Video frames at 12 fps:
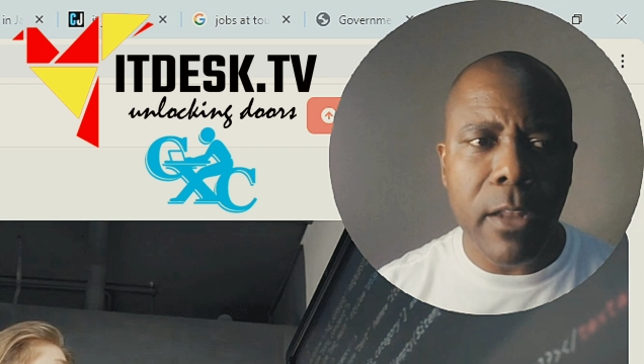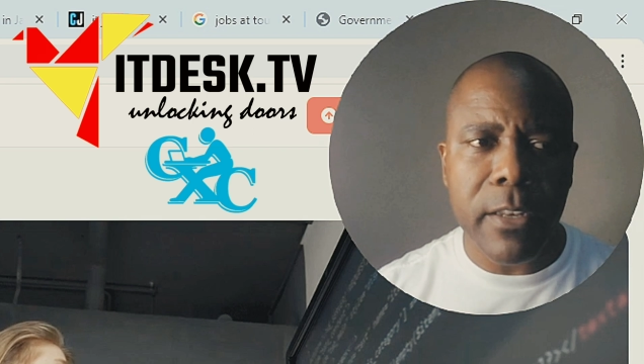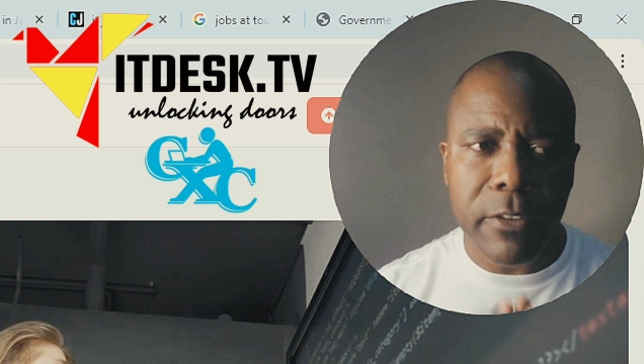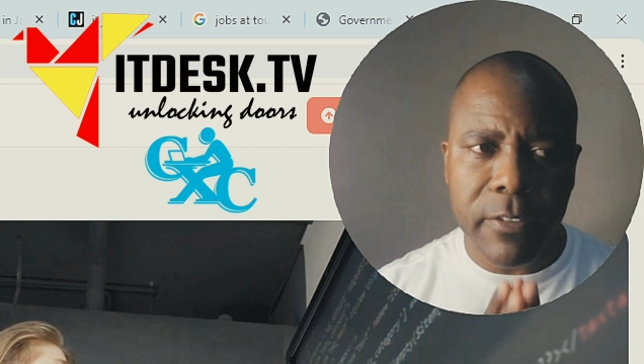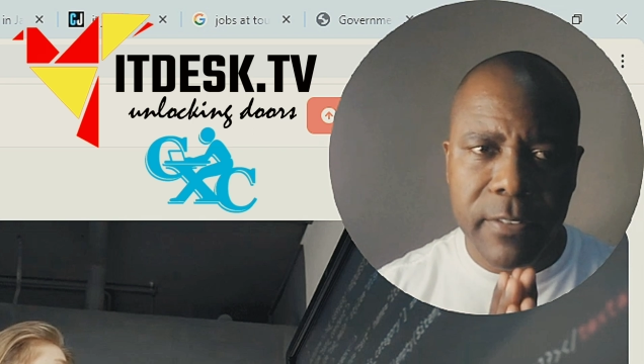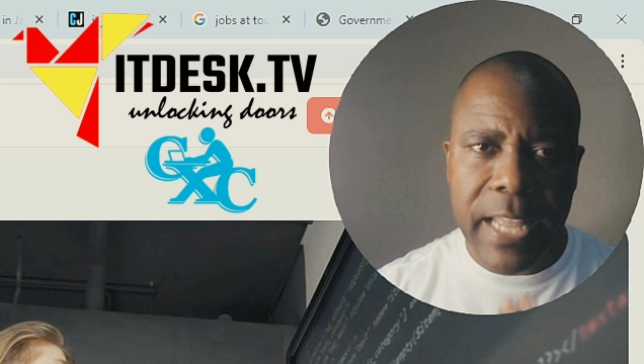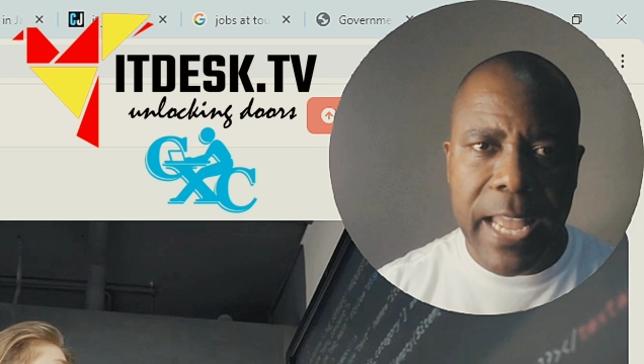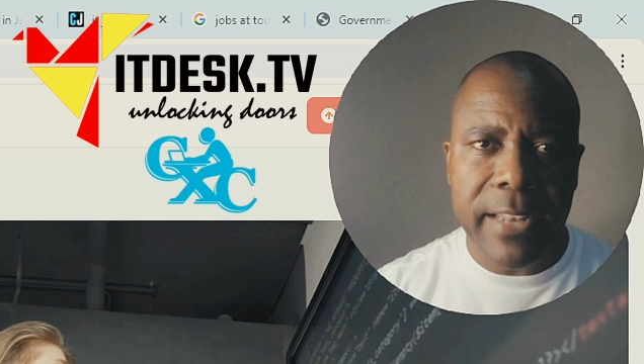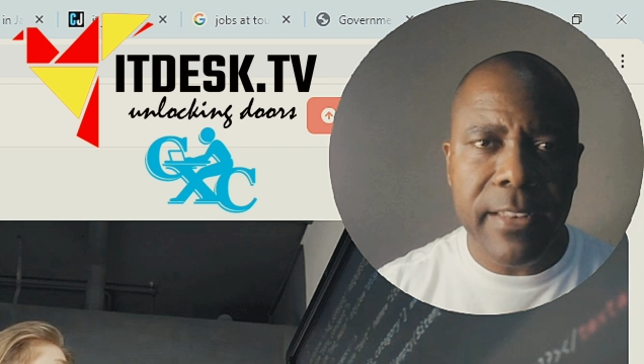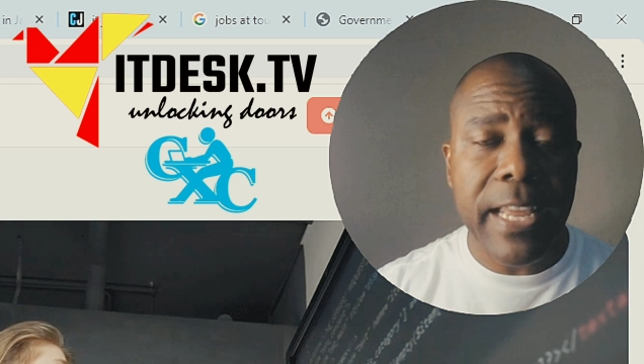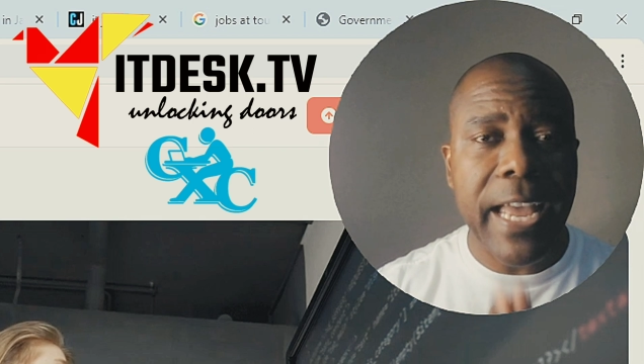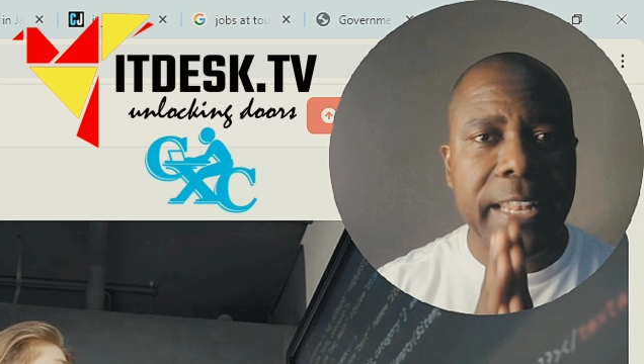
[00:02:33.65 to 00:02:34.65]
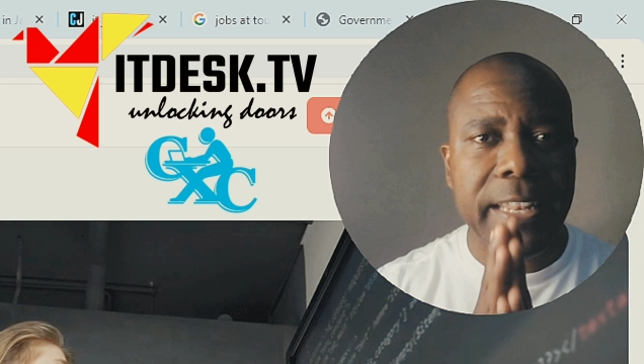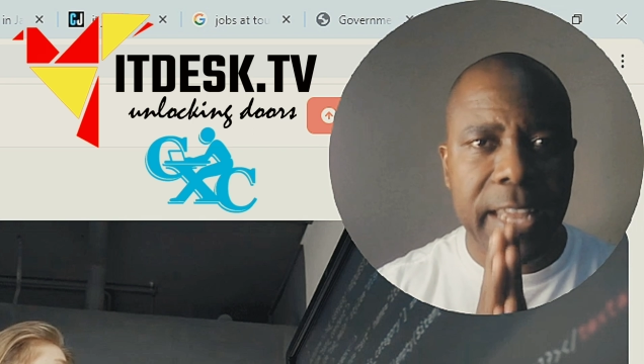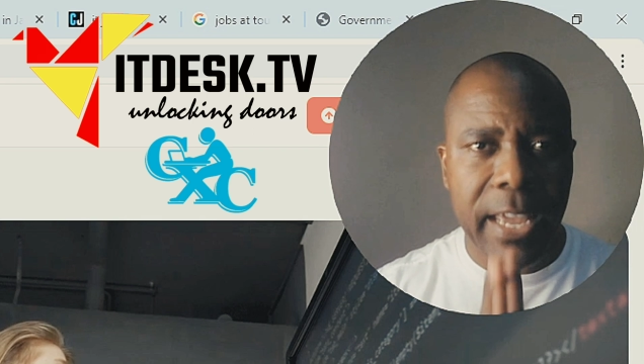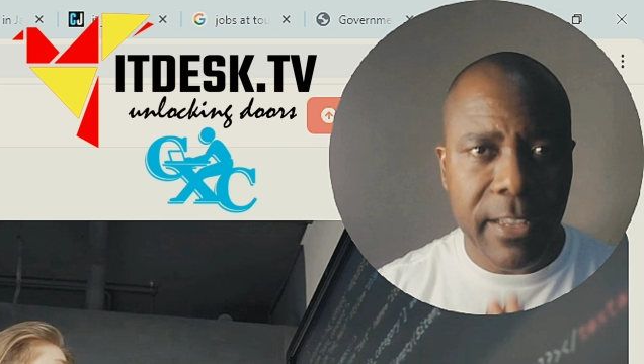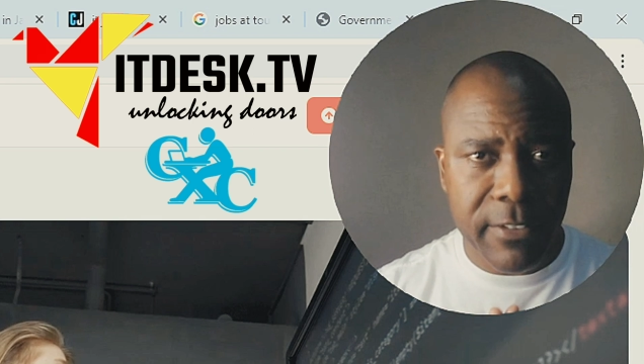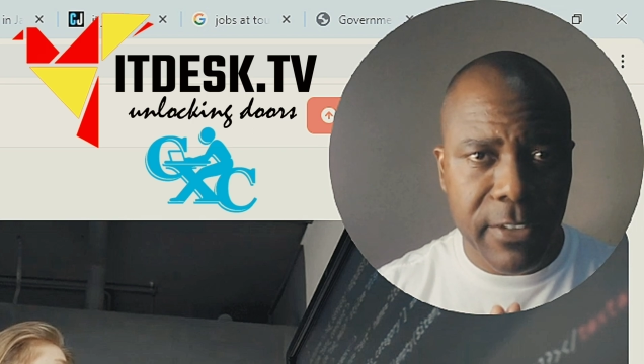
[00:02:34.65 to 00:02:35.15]
understand and
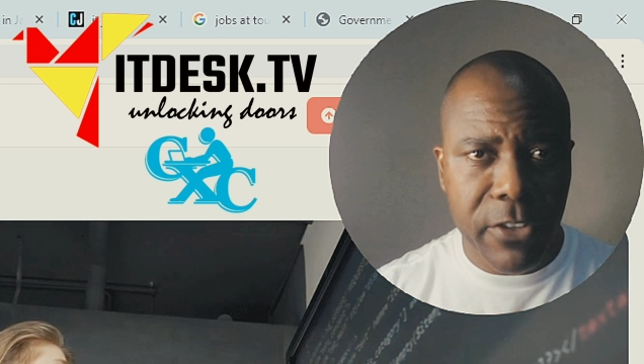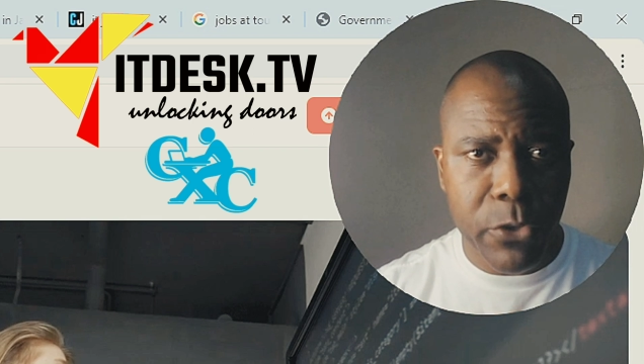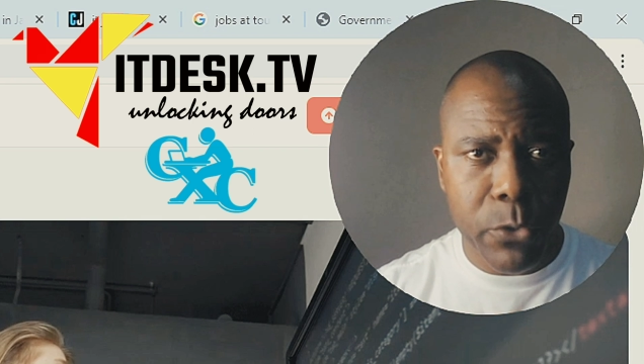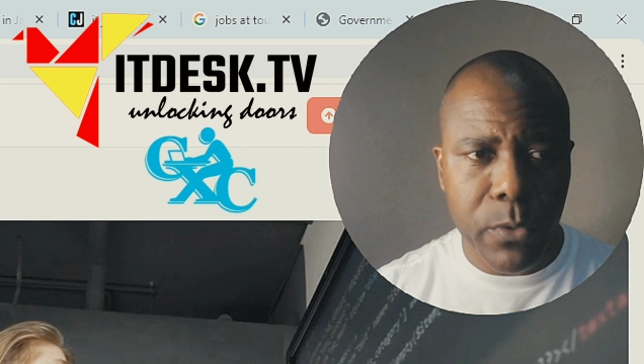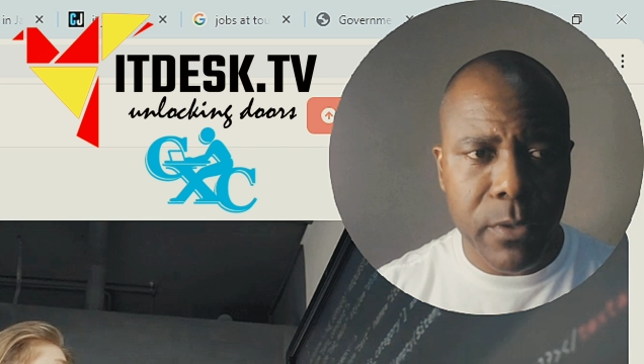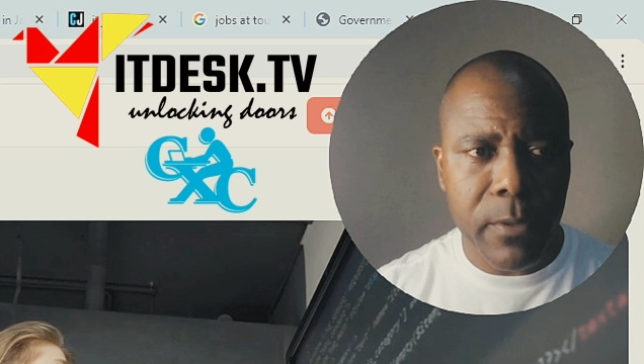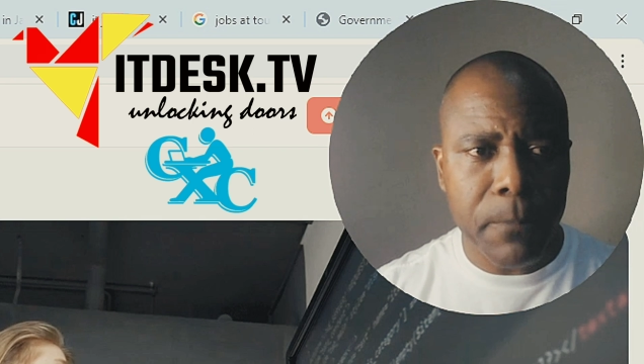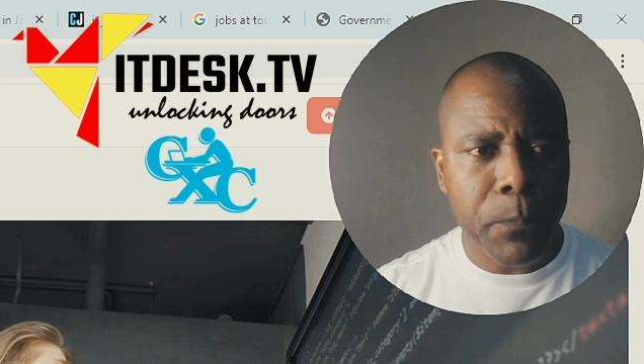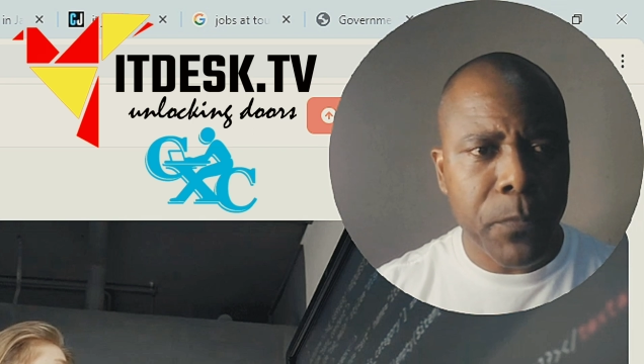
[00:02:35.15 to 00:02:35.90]
execute.